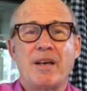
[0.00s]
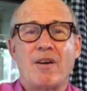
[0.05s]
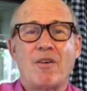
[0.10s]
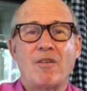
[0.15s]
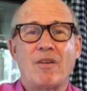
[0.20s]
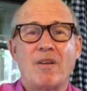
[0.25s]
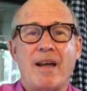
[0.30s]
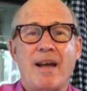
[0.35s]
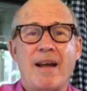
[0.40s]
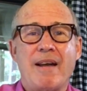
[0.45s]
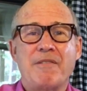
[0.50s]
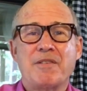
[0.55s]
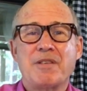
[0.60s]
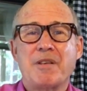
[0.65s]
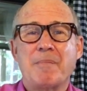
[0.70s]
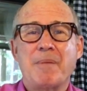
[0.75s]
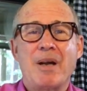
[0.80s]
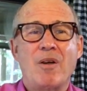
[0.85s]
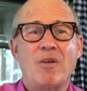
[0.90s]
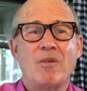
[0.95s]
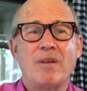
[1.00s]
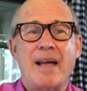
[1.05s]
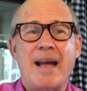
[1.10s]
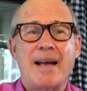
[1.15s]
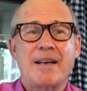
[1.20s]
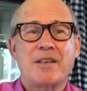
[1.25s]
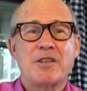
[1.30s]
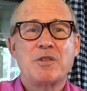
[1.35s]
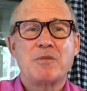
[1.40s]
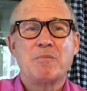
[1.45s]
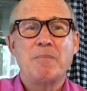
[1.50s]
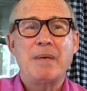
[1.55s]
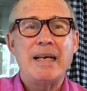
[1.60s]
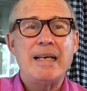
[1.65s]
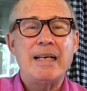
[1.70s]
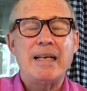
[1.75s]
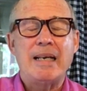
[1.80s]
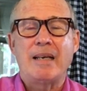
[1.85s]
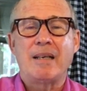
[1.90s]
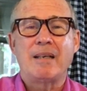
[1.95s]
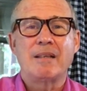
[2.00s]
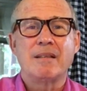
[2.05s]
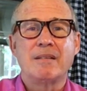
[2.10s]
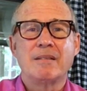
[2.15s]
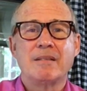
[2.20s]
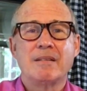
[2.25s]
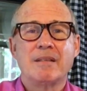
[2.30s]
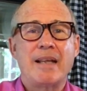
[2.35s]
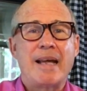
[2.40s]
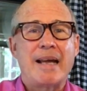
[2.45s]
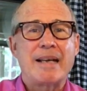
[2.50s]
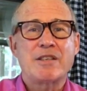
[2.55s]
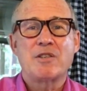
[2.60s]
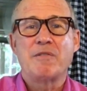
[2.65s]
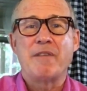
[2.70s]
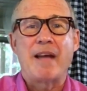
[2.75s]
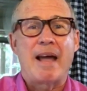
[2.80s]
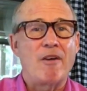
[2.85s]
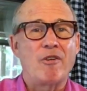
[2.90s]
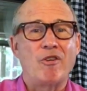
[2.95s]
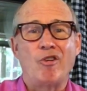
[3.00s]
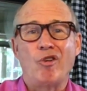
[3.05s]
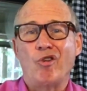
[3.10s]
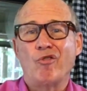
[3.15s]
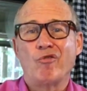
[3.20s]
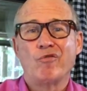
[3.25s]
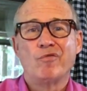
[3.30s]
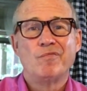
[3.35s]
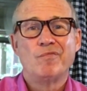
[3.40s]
our life somehow lacks meaning and lacks value.